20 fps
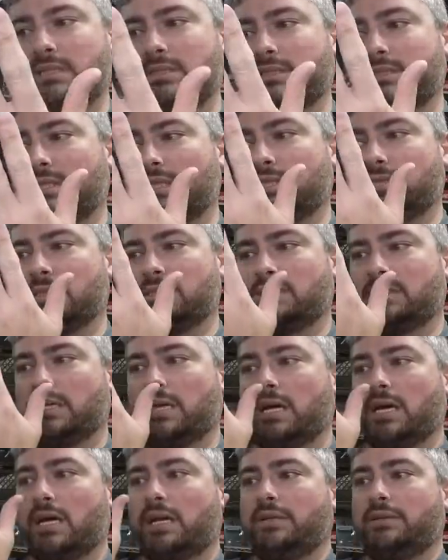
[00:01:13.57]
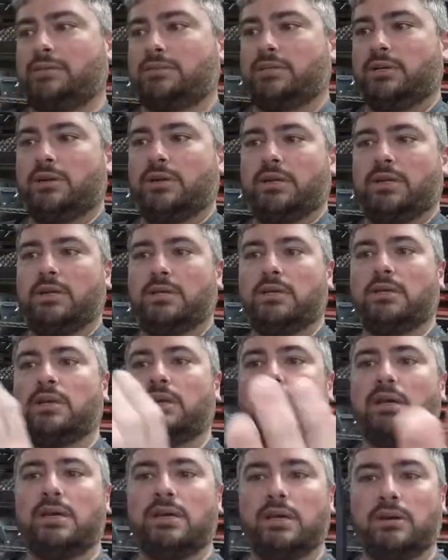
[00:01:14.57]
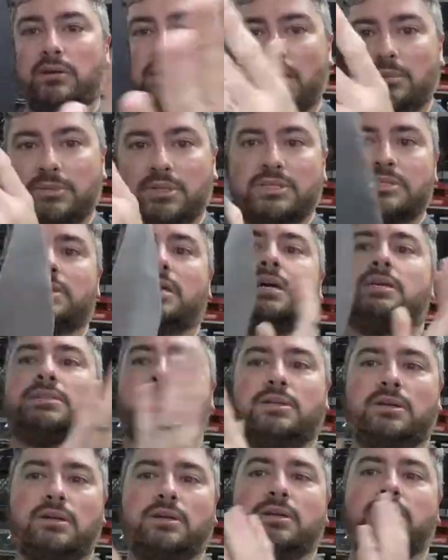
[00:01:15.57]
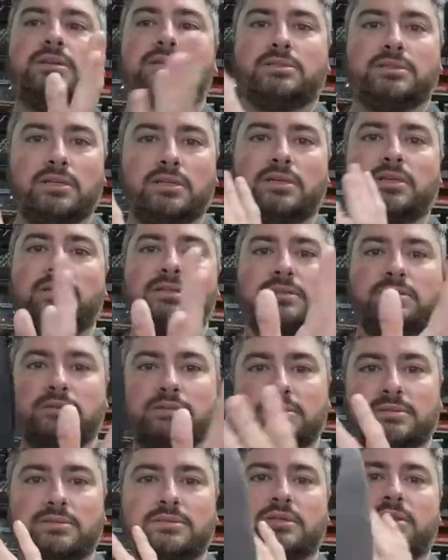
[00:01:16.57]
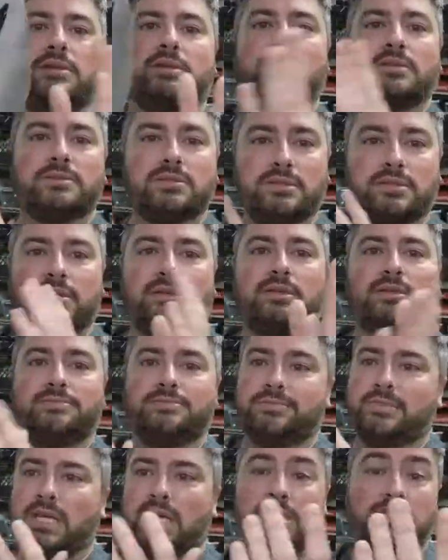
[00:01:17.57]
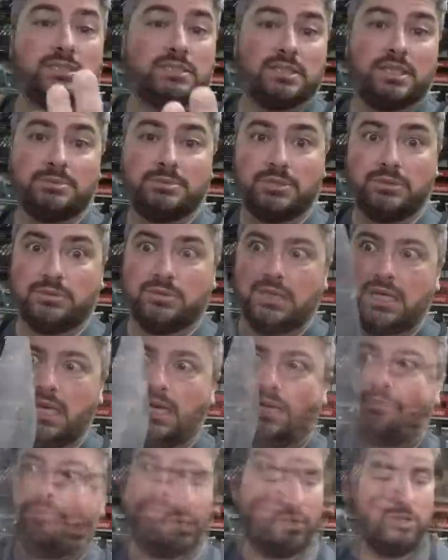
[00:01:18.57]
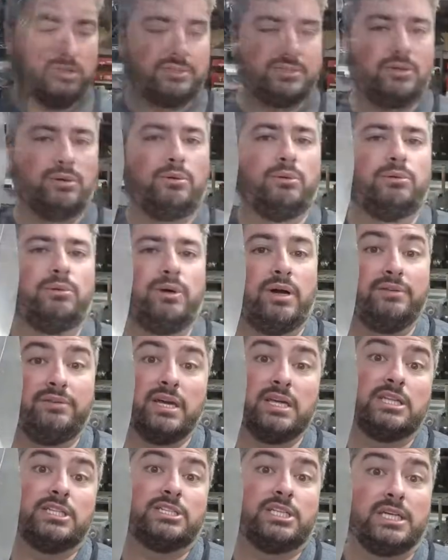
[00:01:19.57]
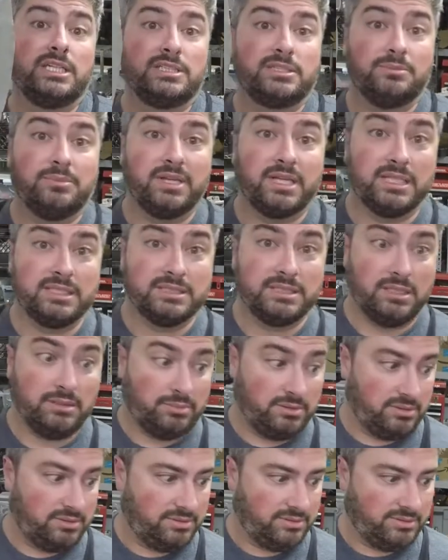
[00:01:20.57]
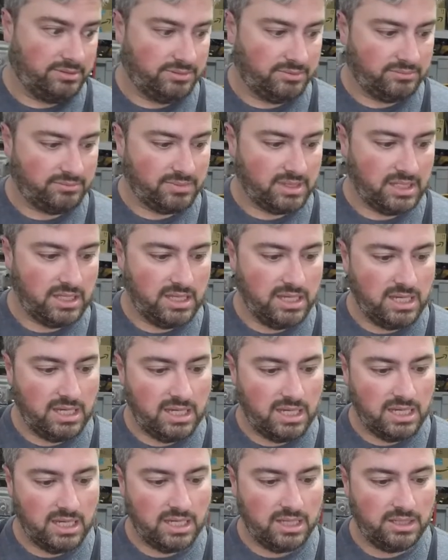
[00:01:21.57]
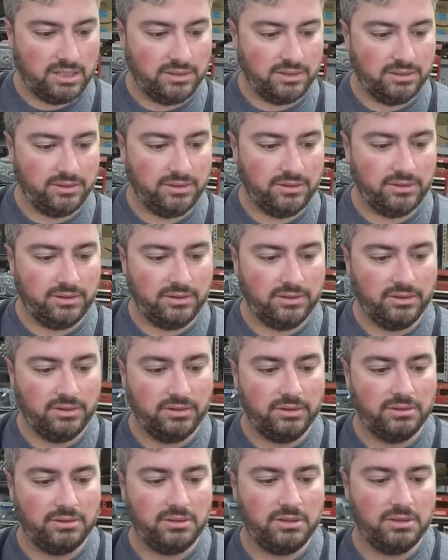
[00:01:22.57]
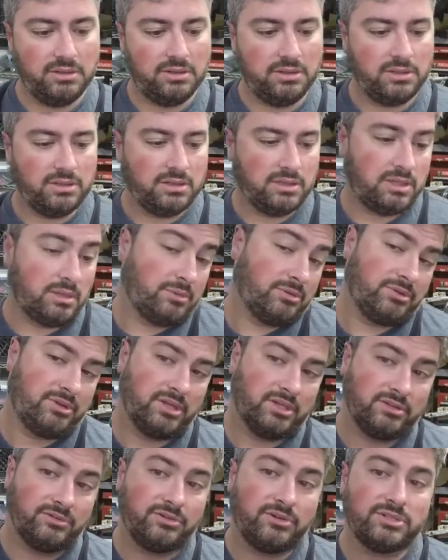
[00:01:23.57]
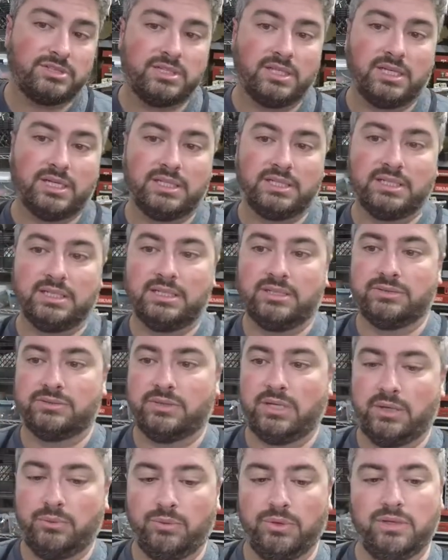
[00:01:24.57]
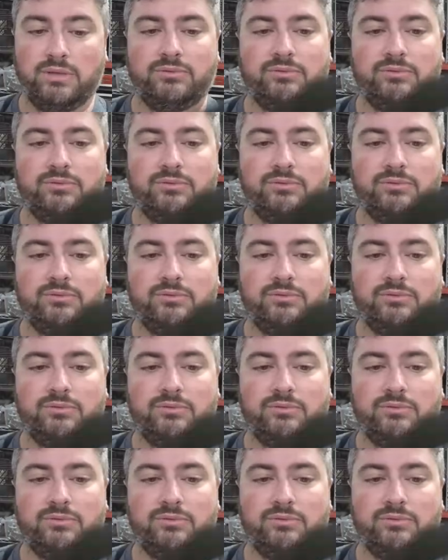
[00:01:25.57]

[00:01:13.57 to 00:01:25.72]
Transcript: just hit the side, turn it, grab this side, turn it, turn it, turn it, turn it, and it just keeps doing that. So I've had to change some things up, and a couple things. The first thing I did is I went